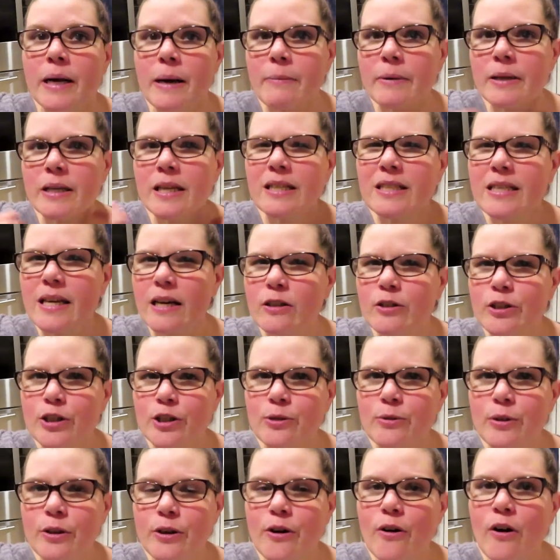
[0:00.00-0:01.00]
I'm going to tell
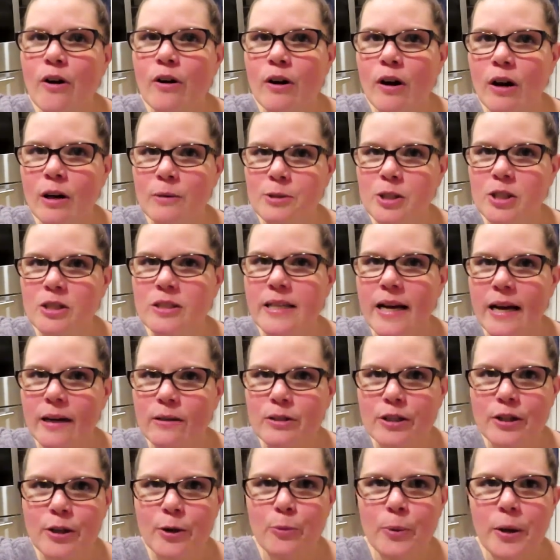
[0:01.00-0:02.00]
you there are options
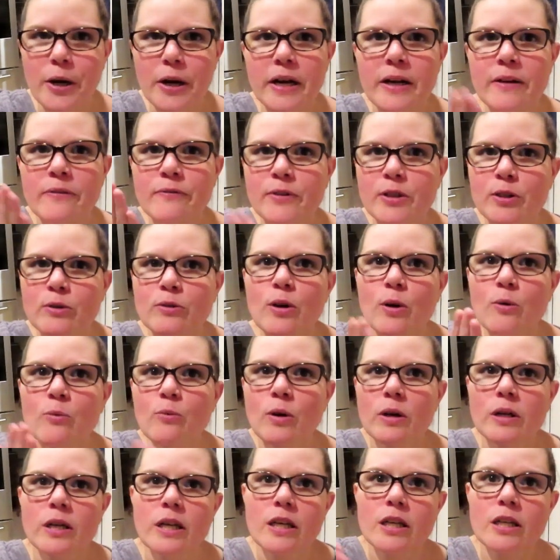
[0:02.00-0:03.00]
out there where if you don't
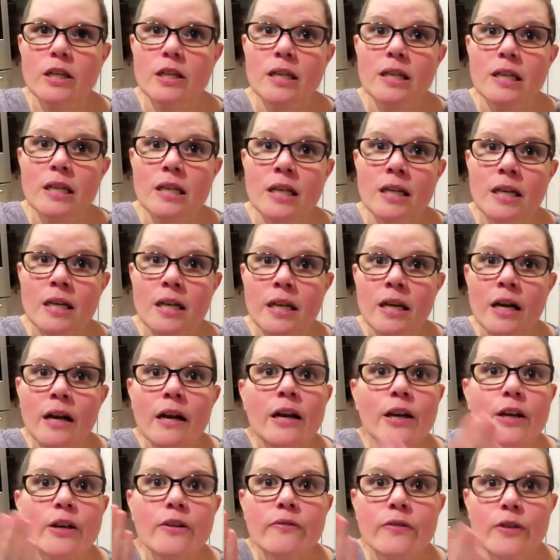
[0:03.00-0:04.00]
want to cook,
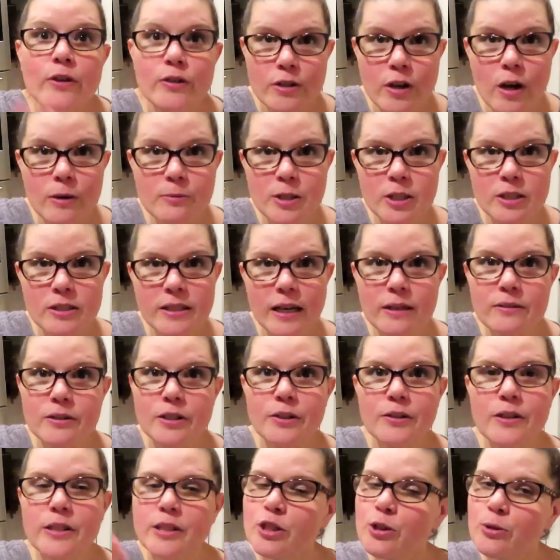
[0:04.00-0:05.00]
there's options out
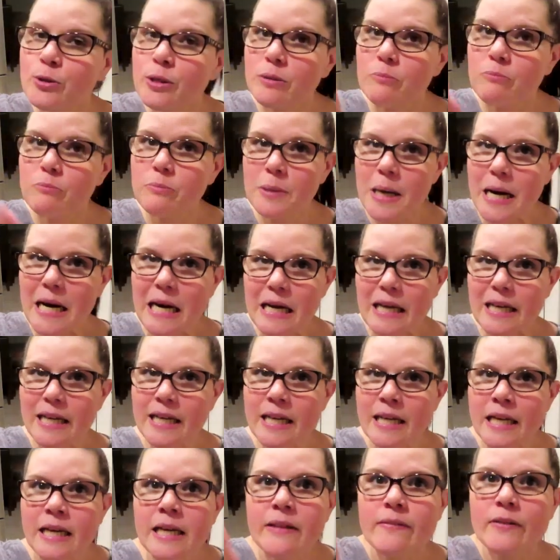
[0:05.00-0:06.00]
there that you can
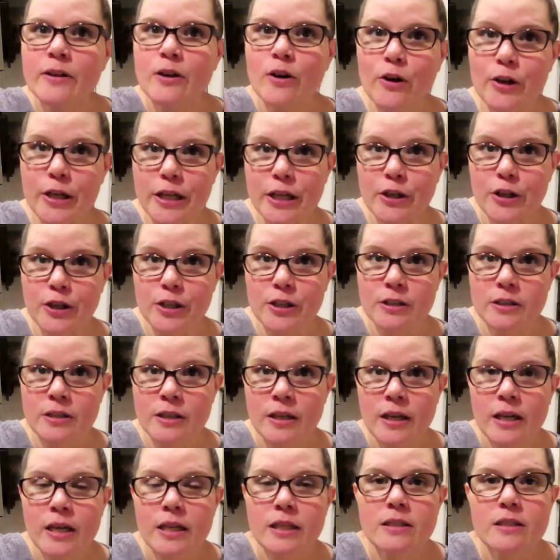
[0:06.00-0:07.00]
buy that are already cooked.
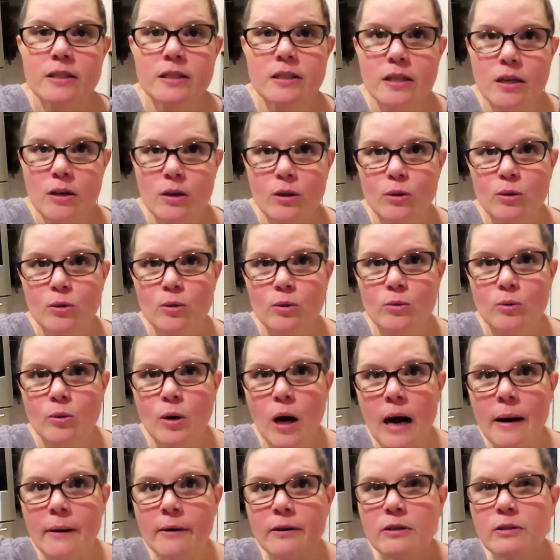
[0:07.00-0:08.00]
So
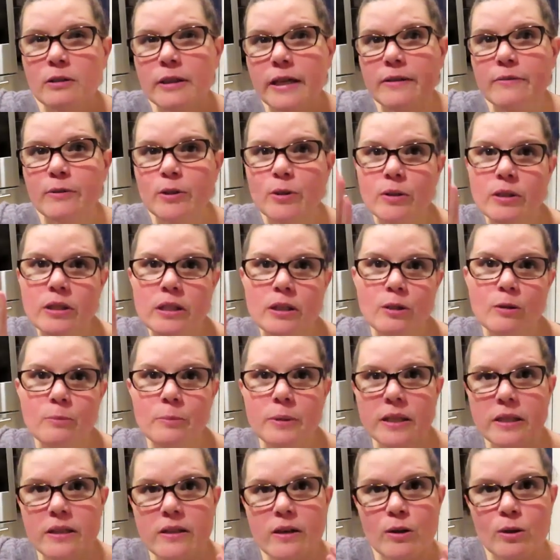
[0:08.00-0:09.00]
I'll give you a little
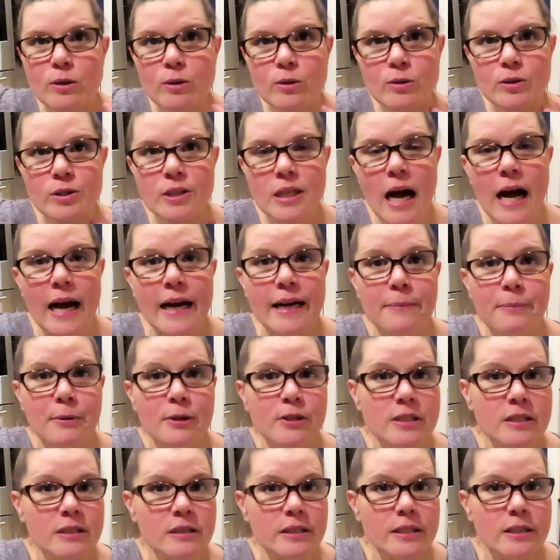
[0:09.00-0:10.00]
bit of those. I
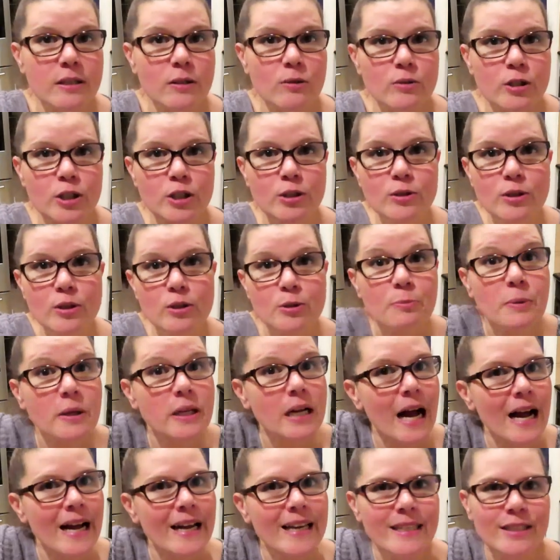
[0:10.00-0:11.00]
personally don't use those, but
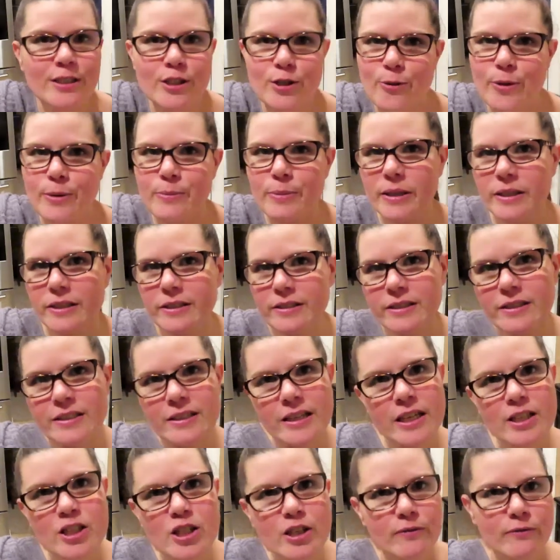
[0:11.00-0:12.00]
I enjoy being in this
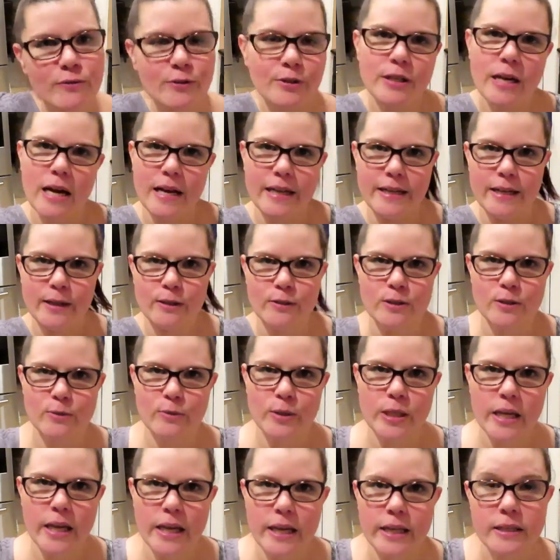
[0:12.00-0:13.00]
kitchen for 9 hours a
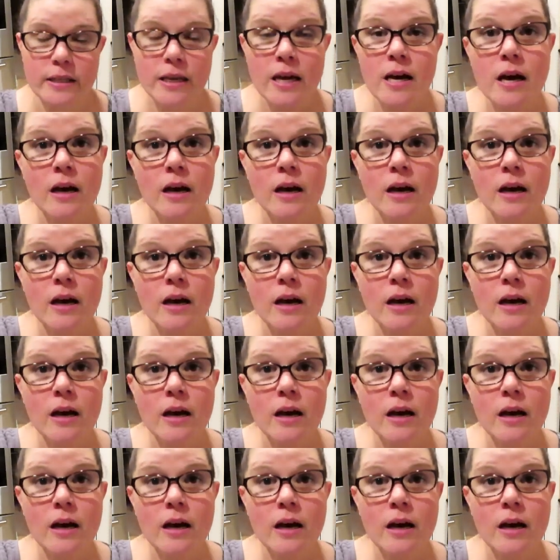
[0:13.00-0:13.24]
weekend